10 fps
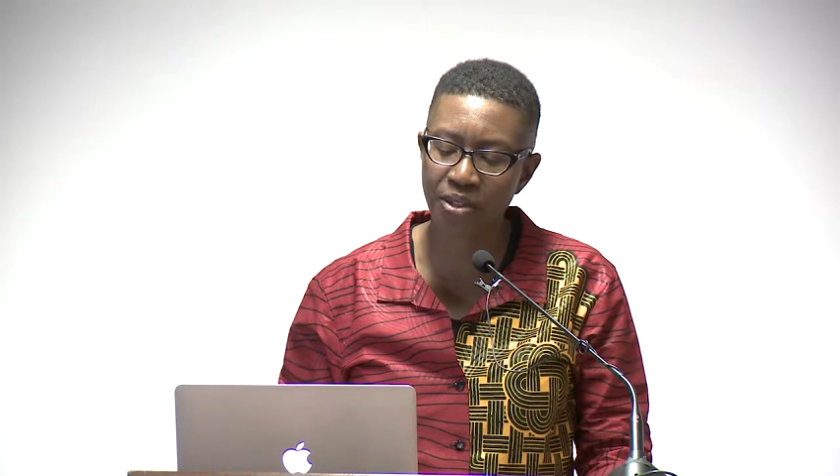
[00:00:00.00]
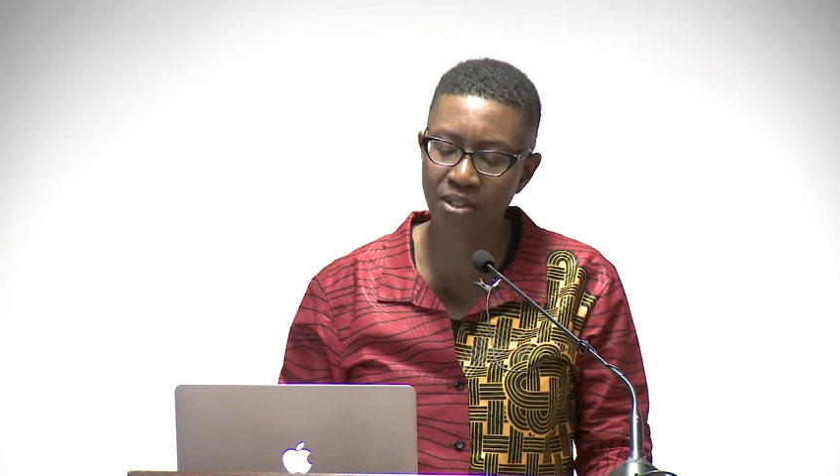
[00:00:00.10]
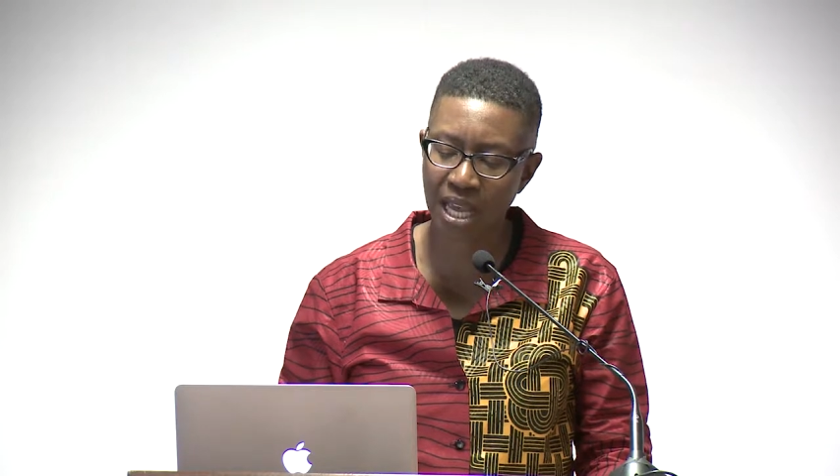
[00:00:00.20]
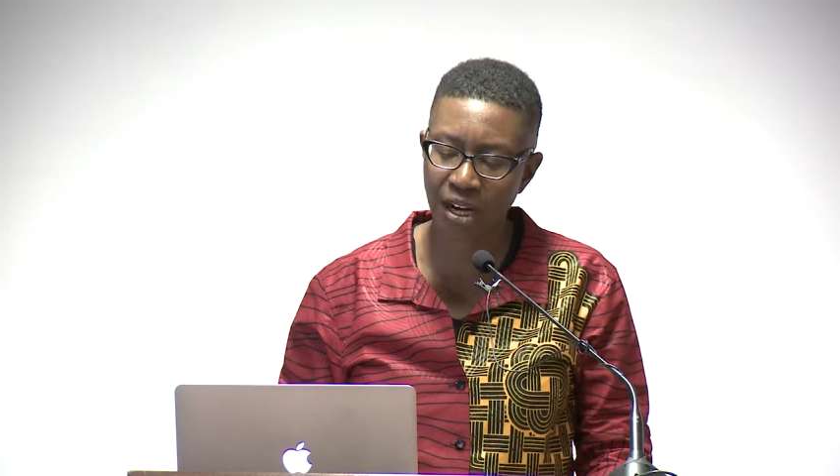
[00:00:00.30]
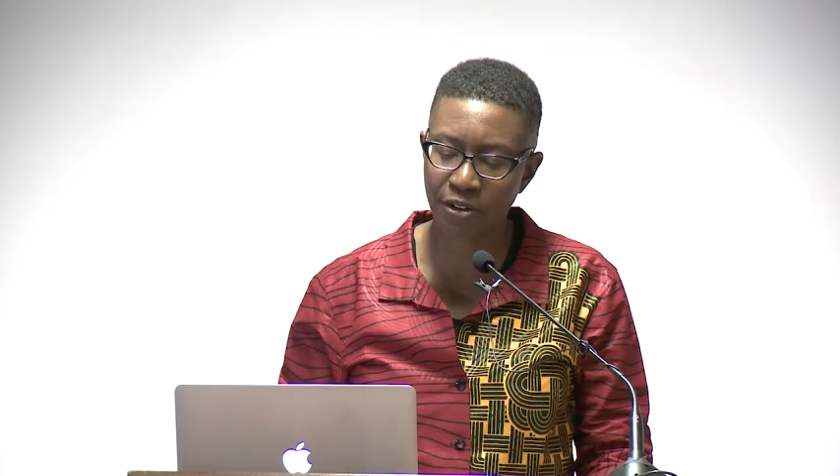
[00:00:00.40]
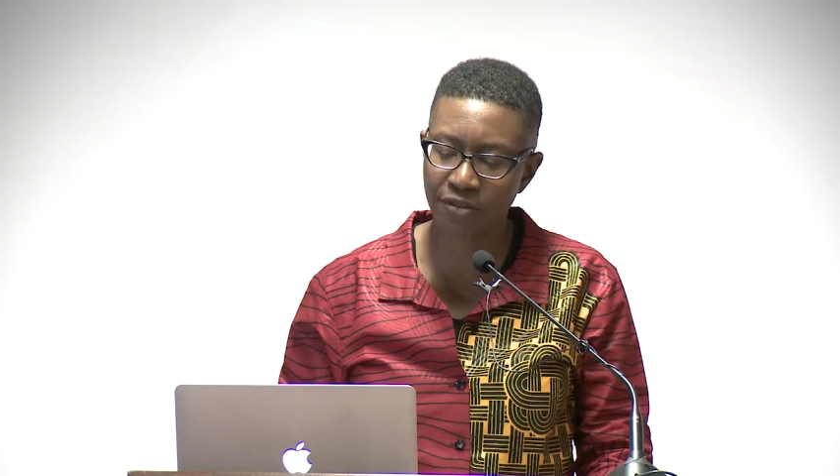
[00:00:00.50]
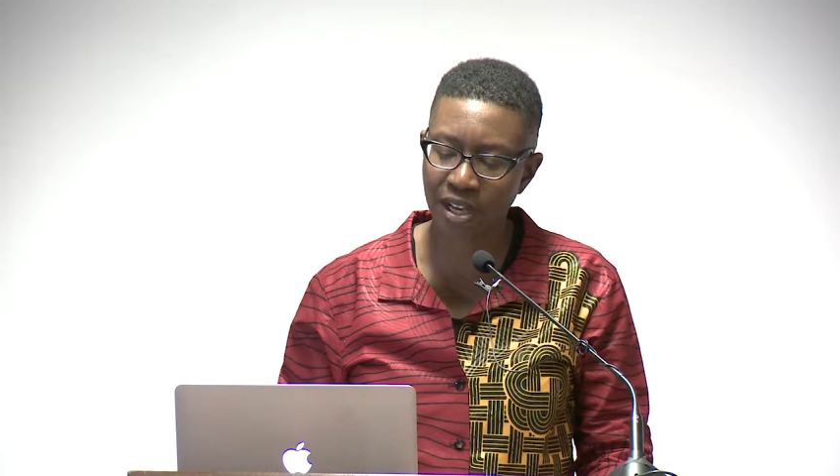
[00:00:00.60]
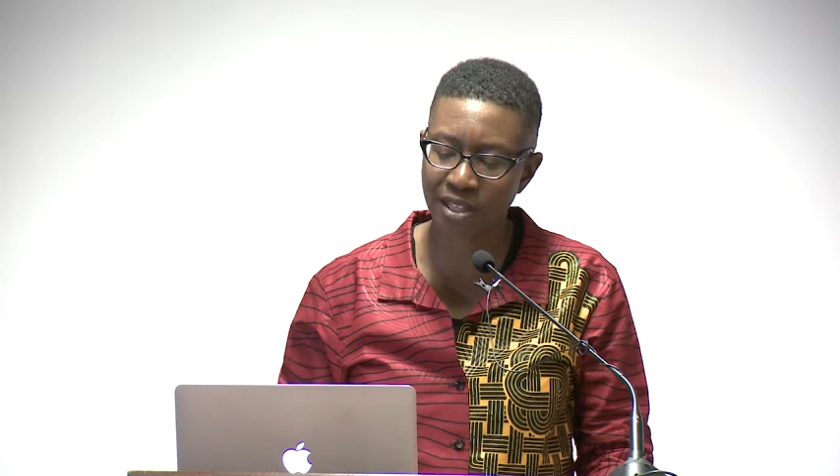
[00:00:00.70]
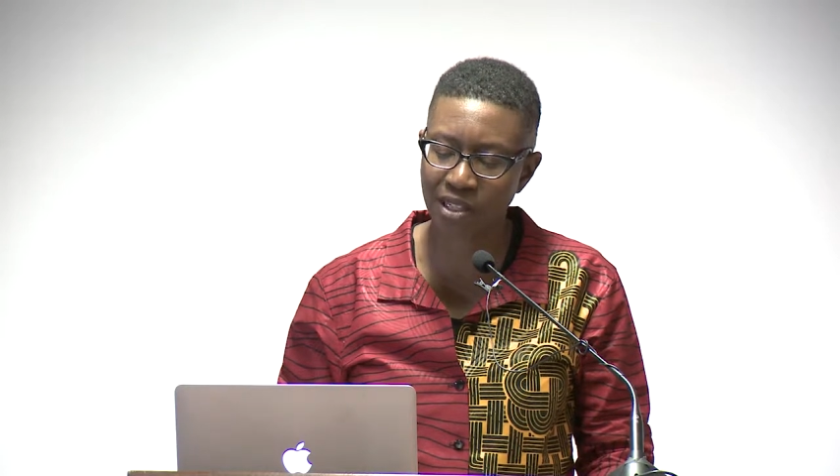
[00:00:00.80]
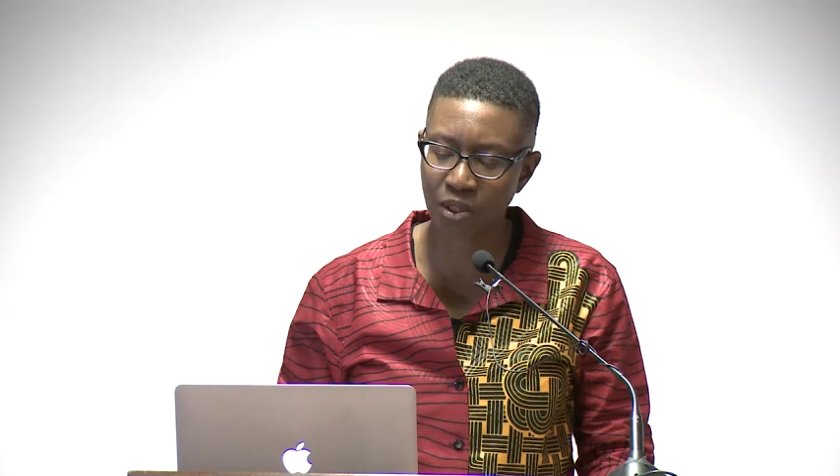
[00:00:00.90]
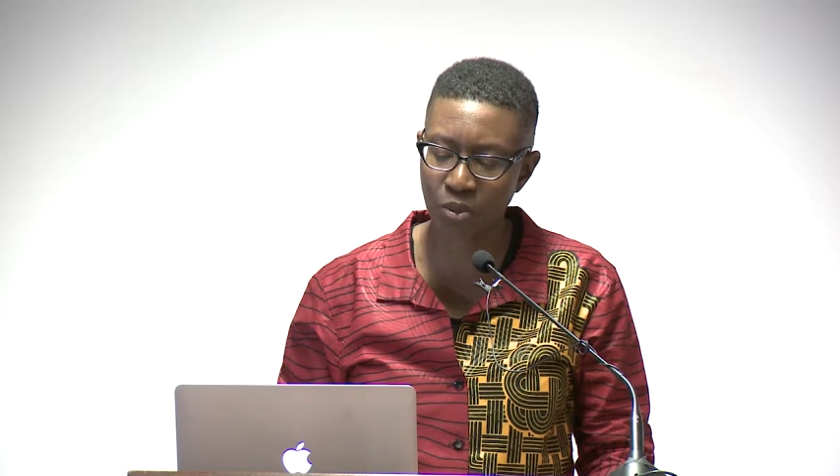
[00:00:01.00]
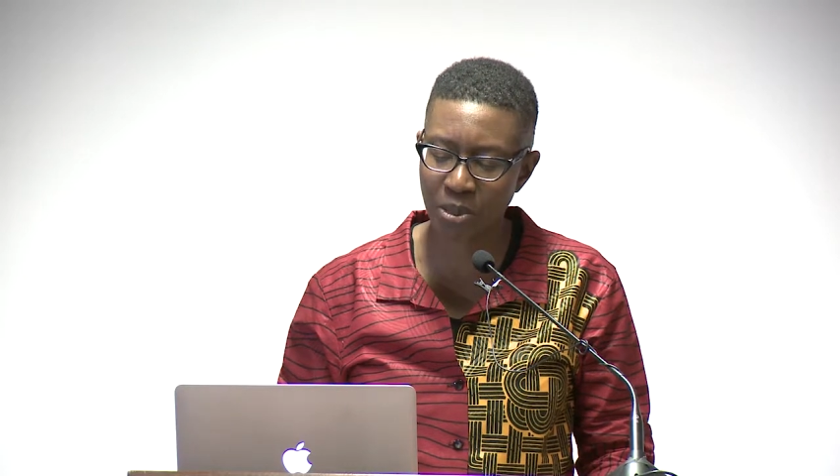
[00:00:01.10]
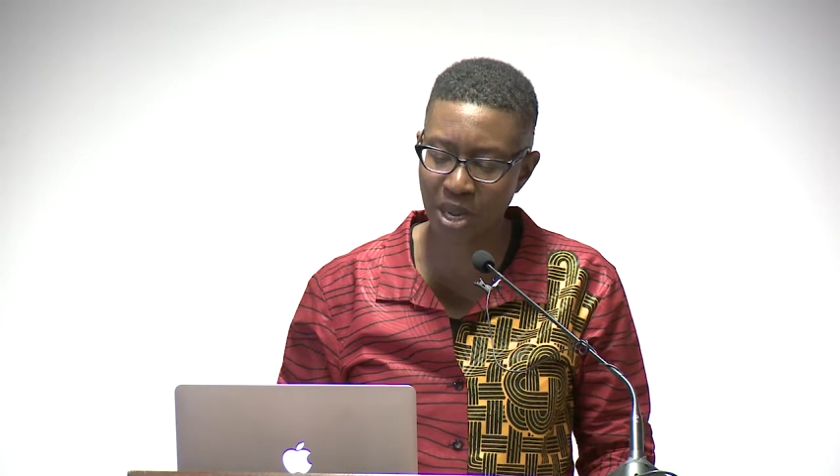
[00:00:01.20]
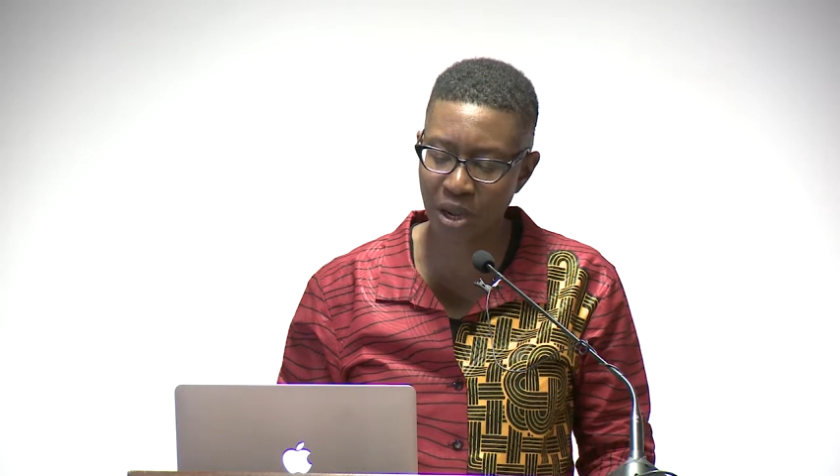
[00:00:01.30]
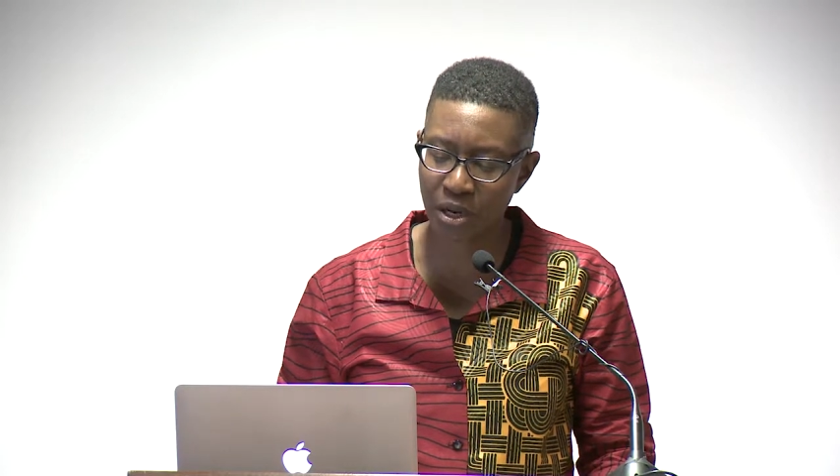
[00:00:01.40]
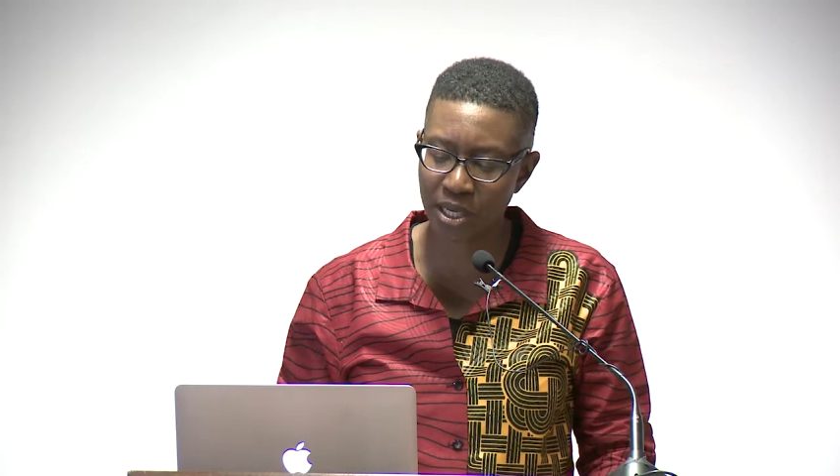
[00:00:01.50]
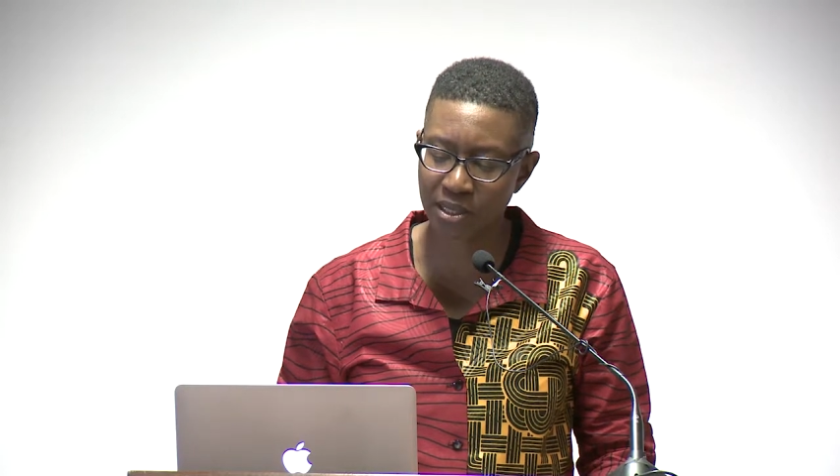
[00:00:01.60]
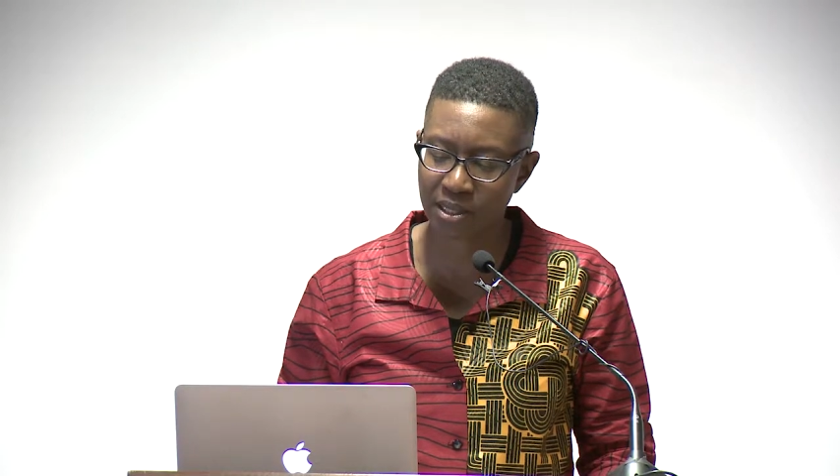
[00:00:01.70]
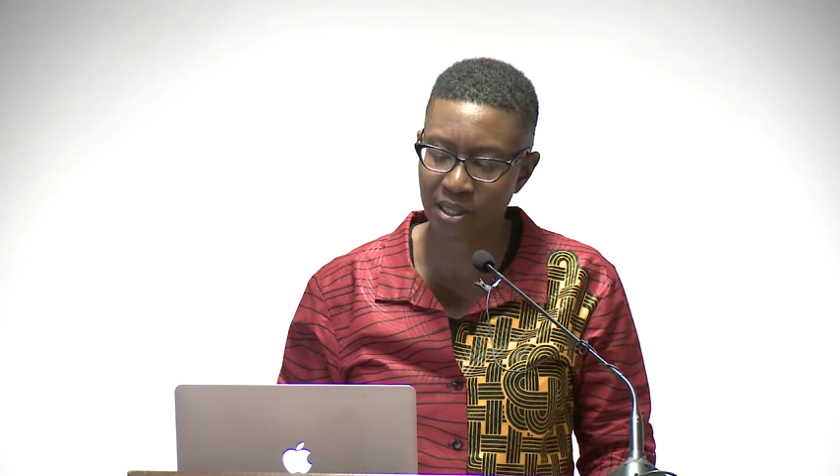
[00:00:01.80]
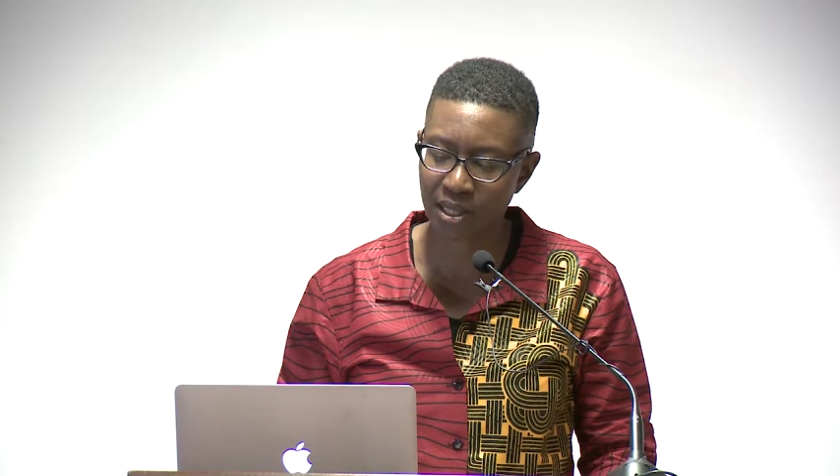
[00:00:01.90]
sacrifice luminaries,